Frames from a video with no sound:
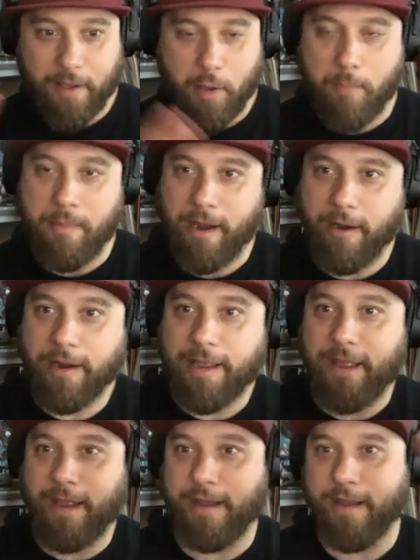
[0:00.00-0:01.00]

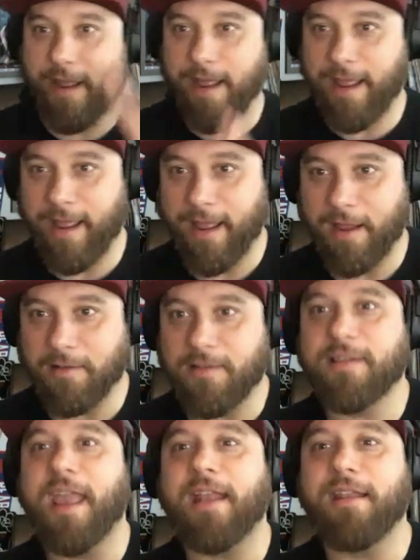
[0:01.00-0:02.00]
American and
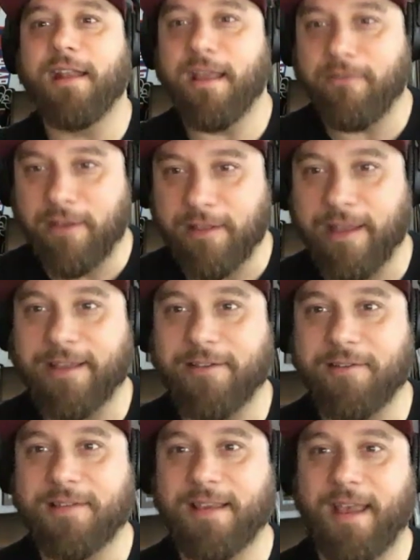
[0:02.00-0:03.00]
Scandinavian, like
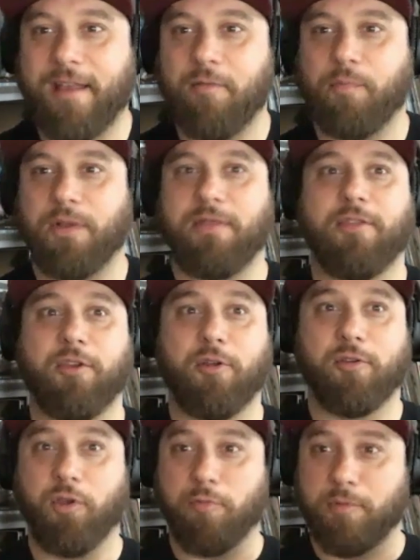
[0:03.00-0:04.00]
you said. But
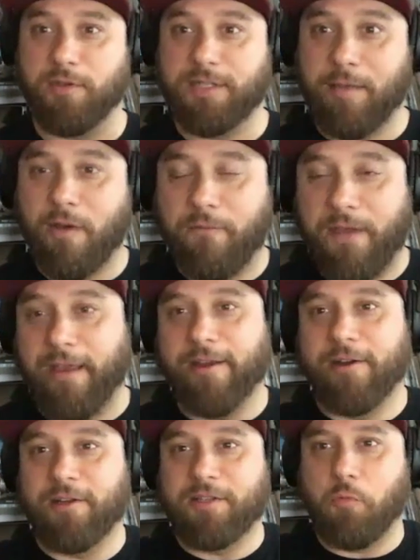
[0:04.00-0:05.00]
your Museum of
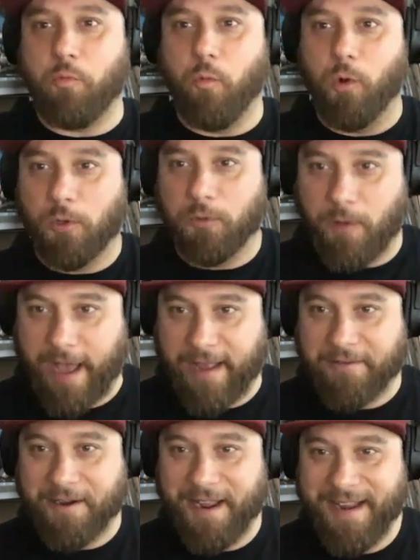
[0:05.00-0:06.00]
Failure is
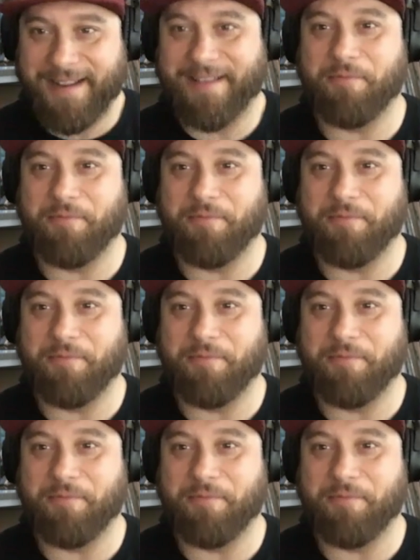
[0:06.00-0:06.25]
worldwide, right?